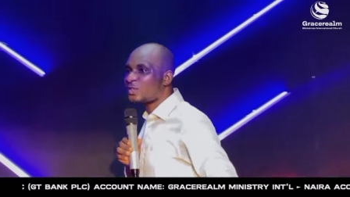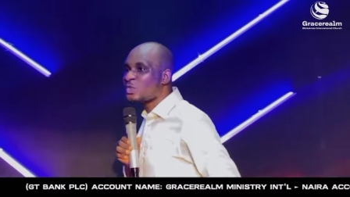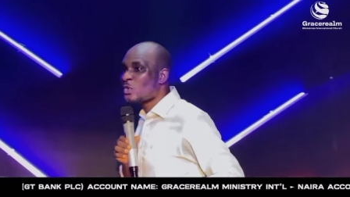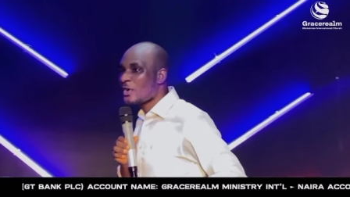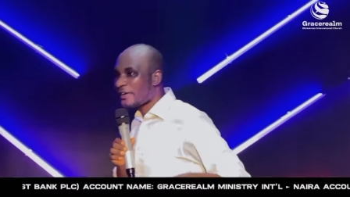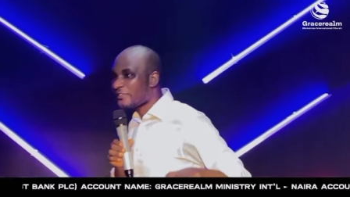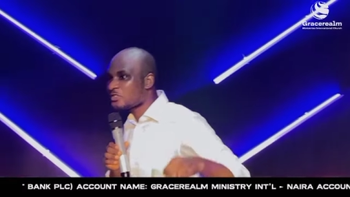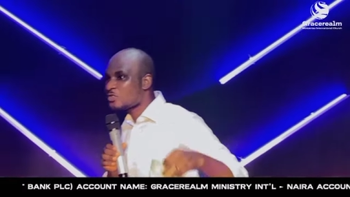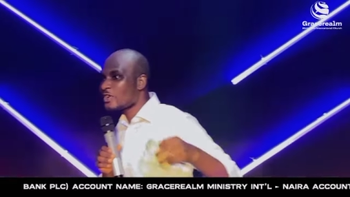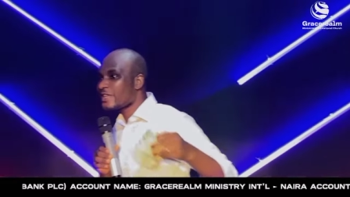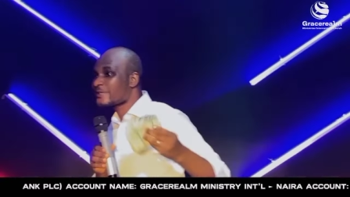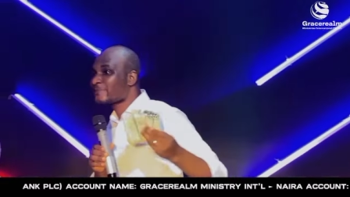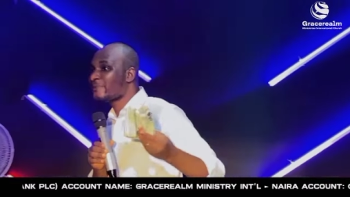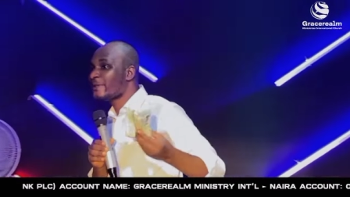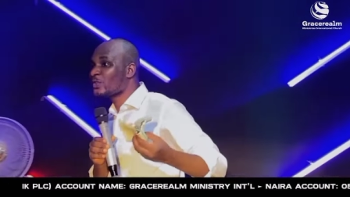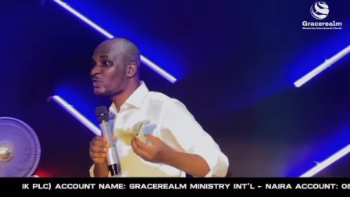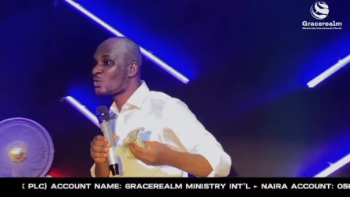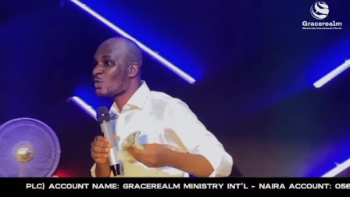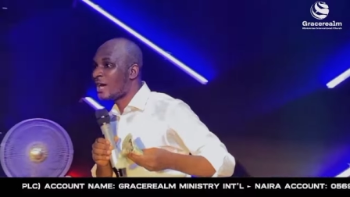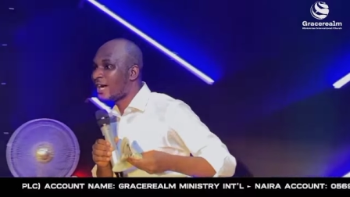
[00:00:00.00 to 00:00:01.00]
You have to
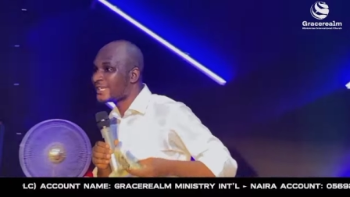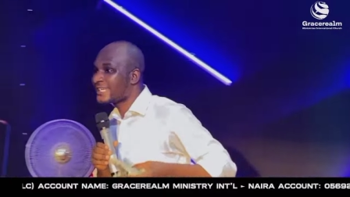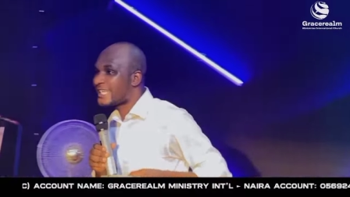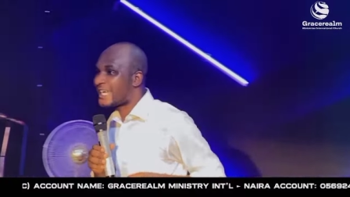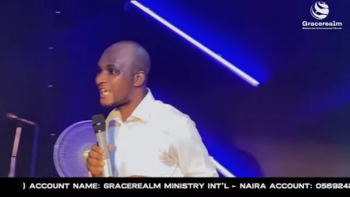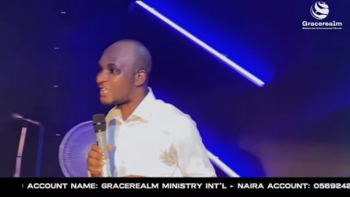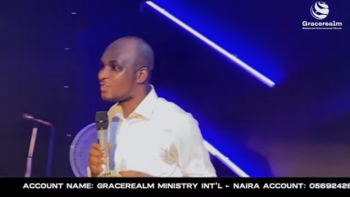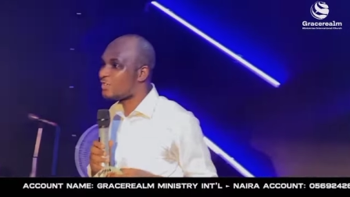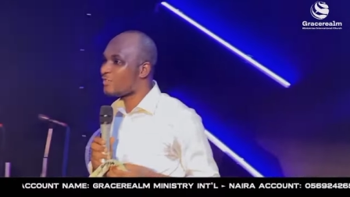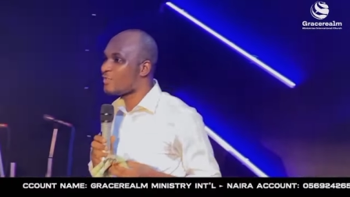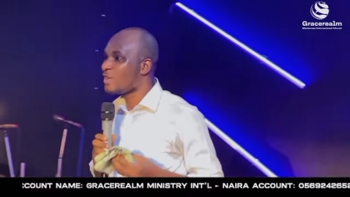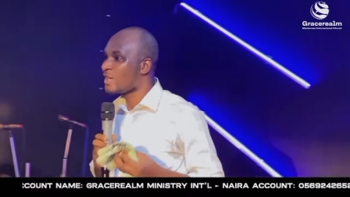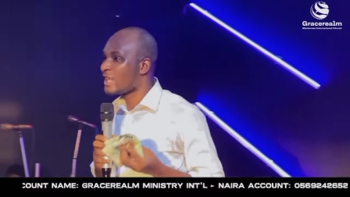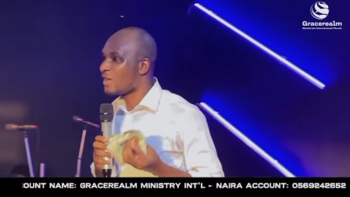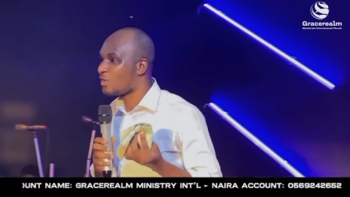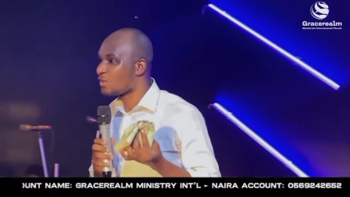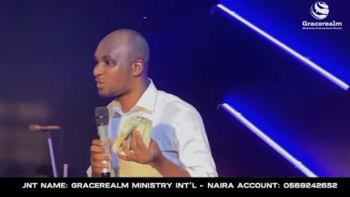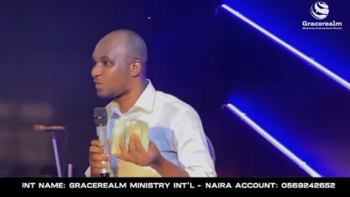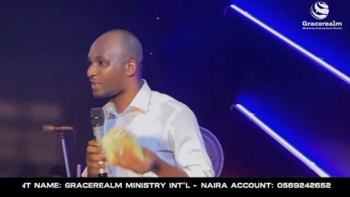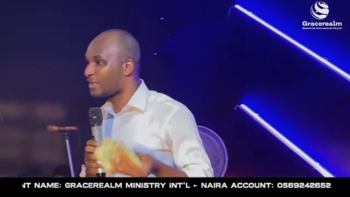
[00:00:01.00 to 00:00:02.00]
explain to her the kind of God
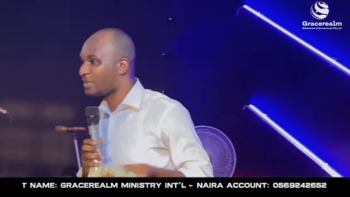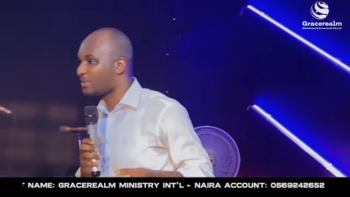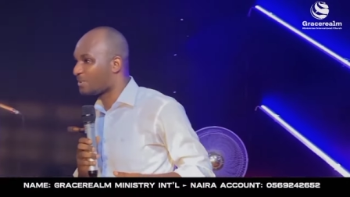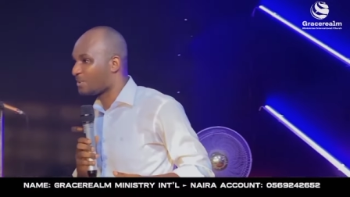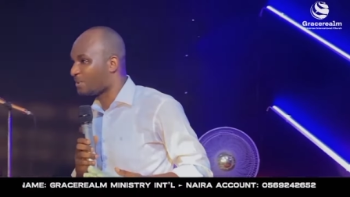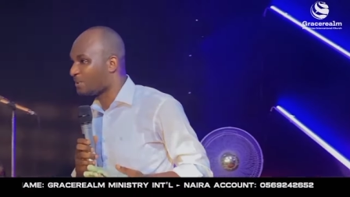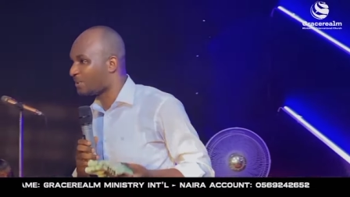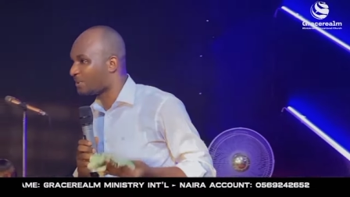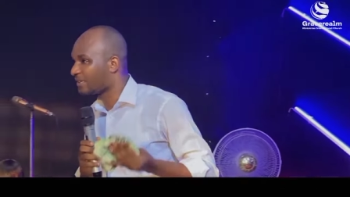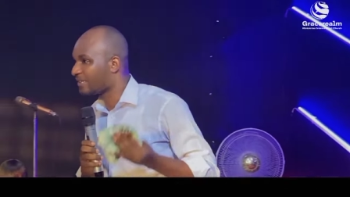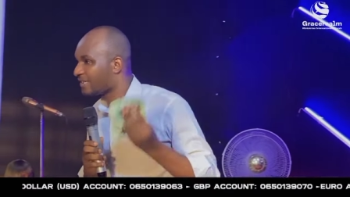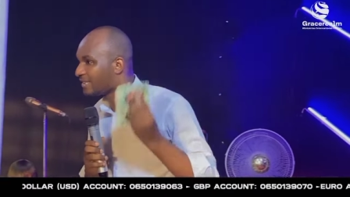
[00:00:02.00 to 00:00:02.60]
that was talking to you.